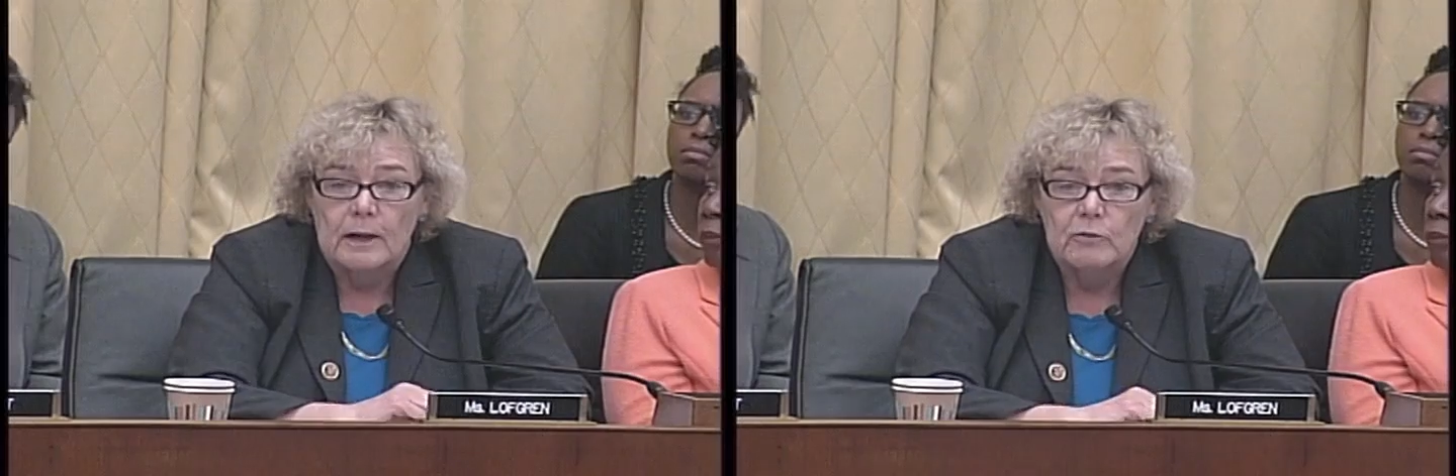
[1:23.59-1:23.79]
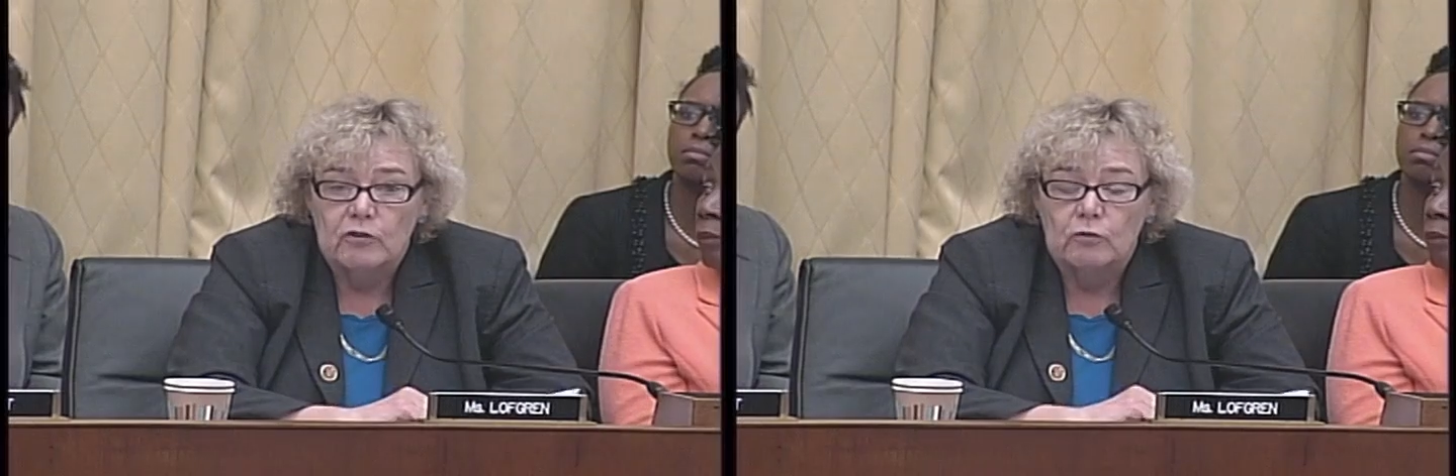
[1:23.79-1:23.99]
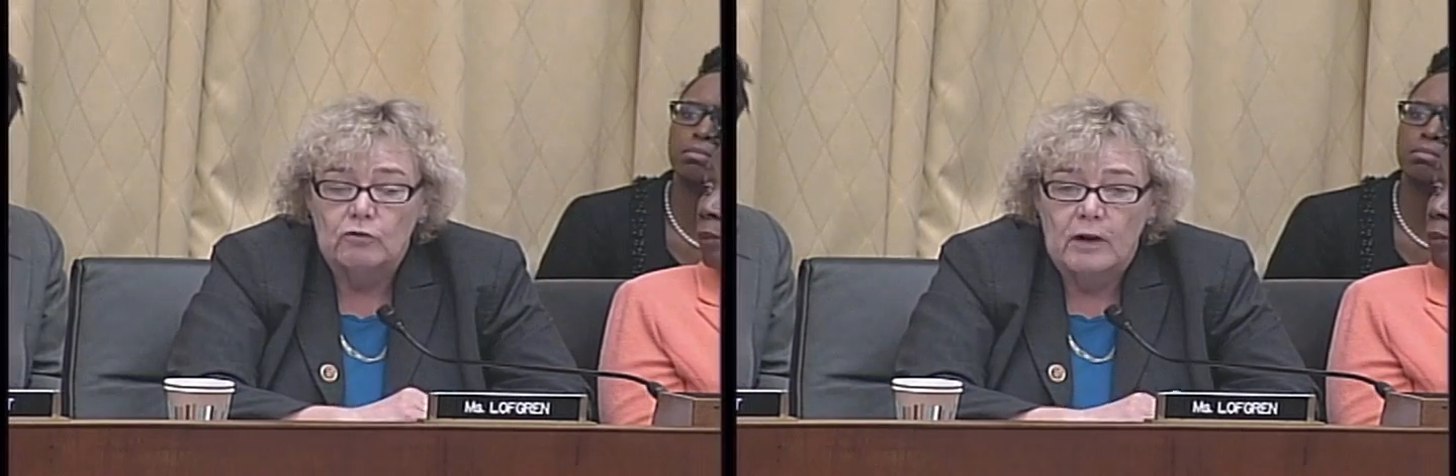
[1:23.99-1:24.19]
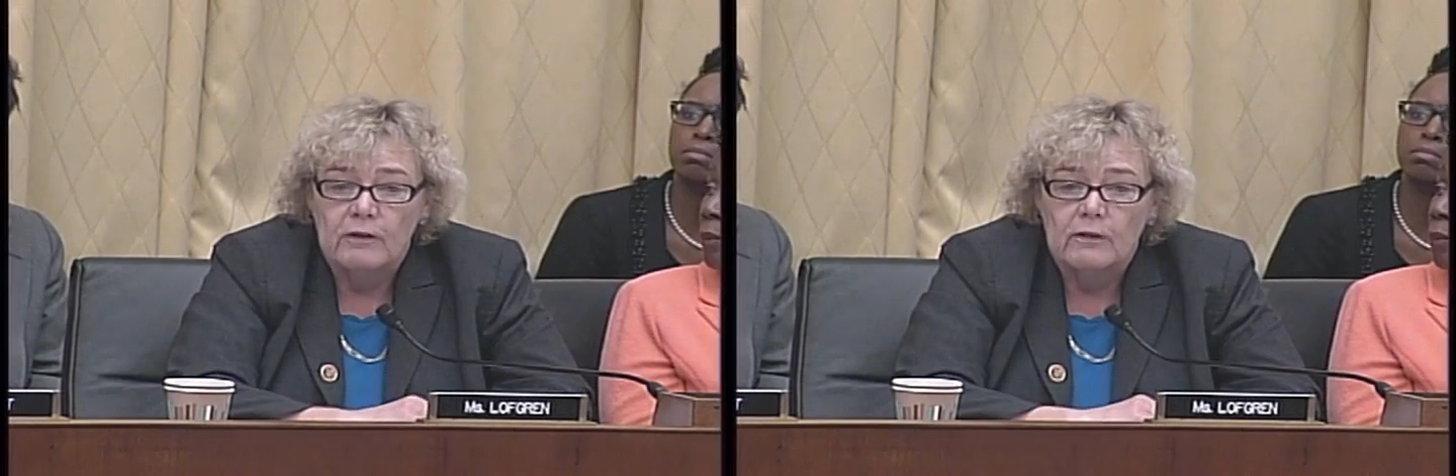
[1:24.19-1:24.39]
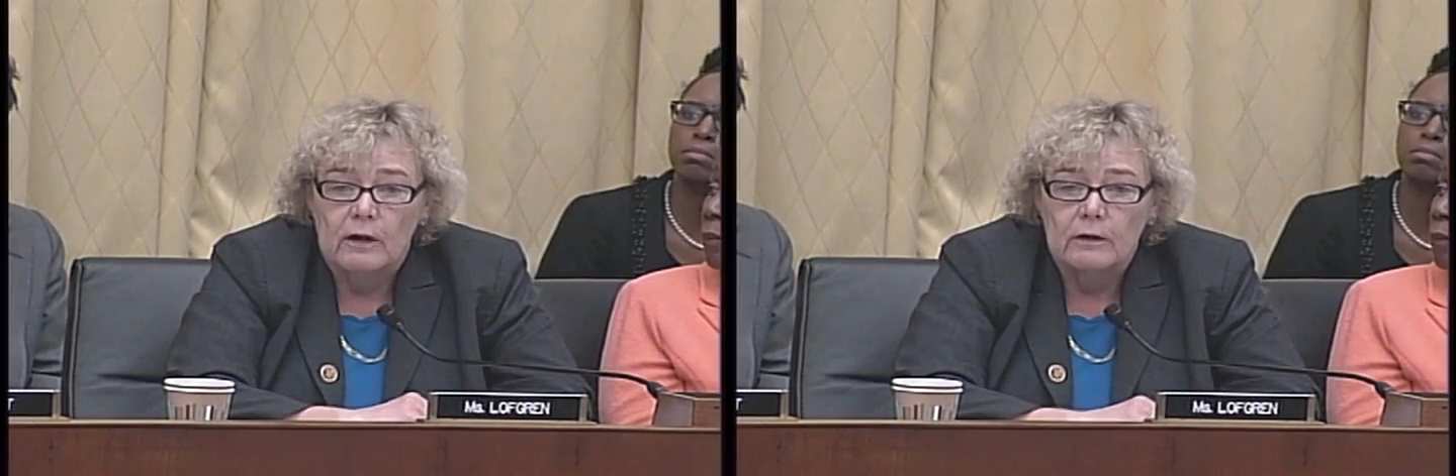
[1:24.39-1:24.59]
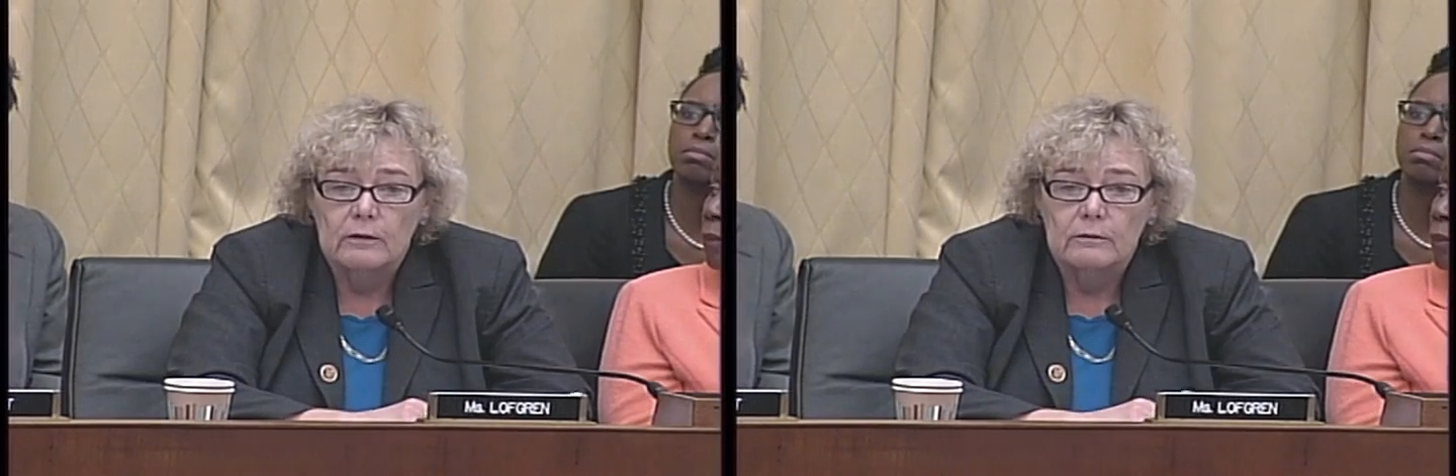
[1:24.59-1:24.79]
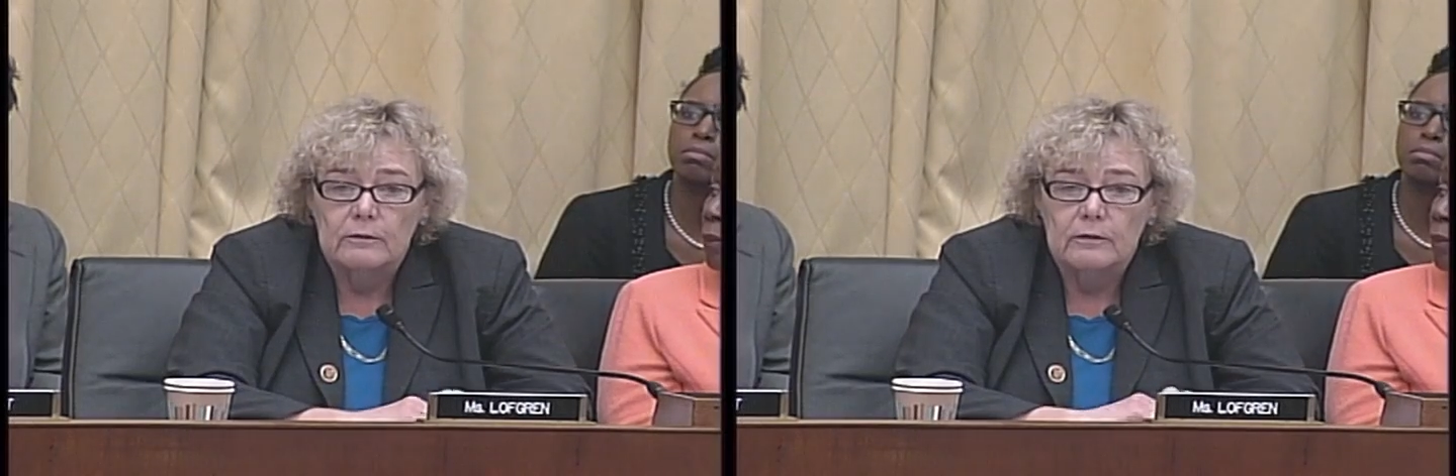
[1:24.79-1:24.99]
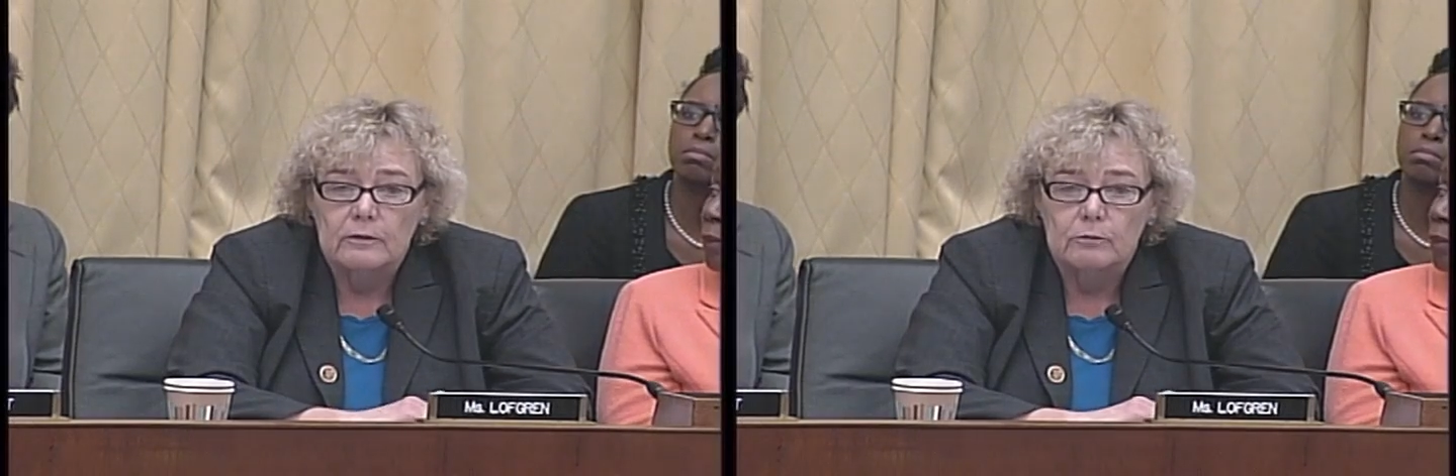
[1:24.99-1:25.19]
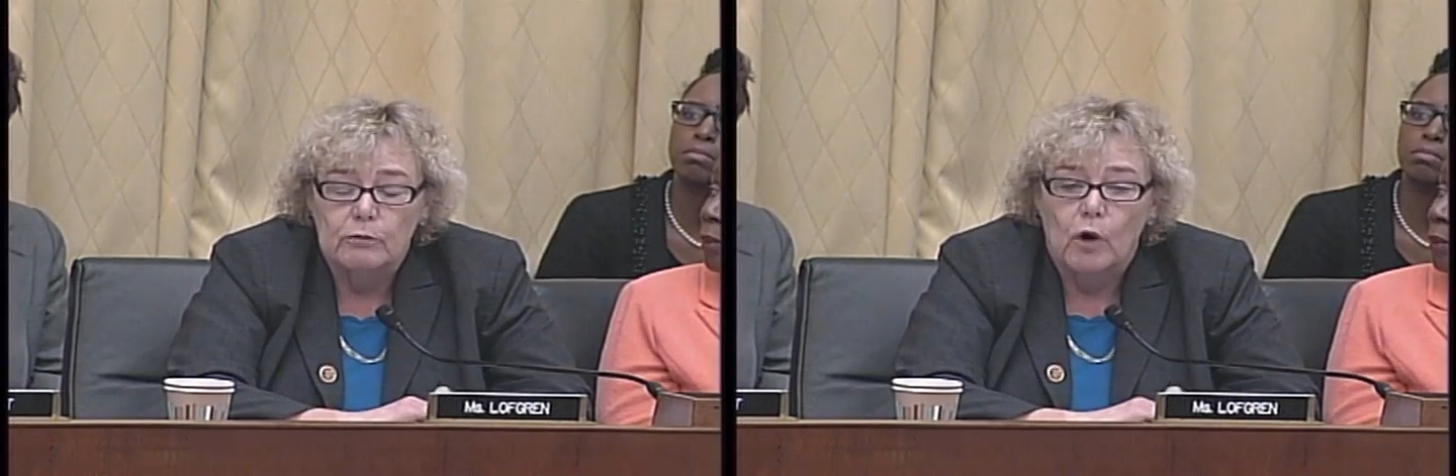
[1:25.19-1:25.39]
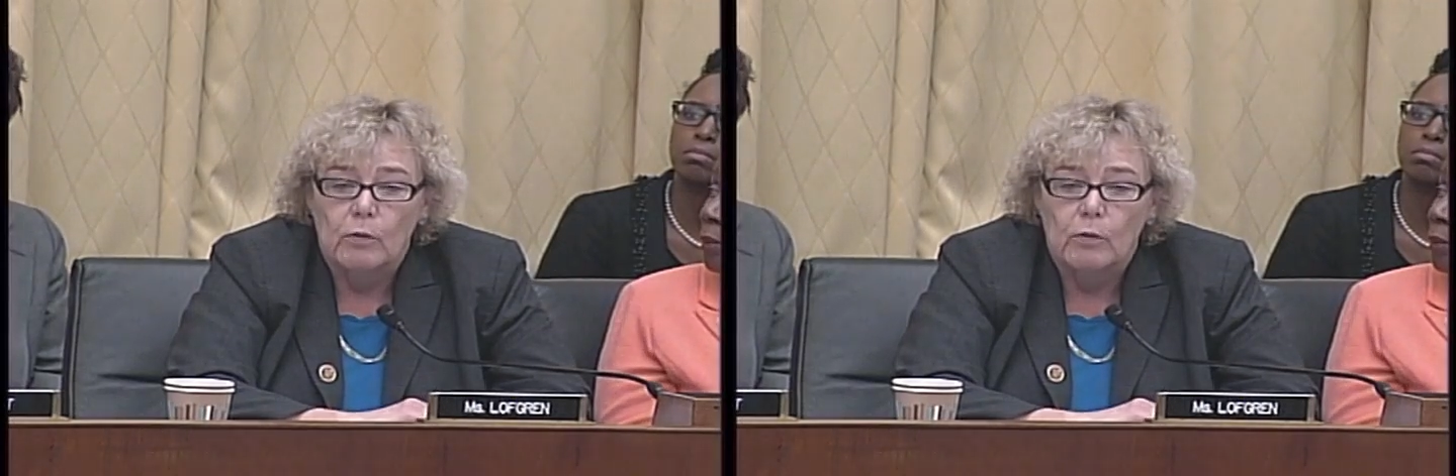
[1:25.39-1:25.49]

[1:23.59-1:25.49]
I'm just trying to probe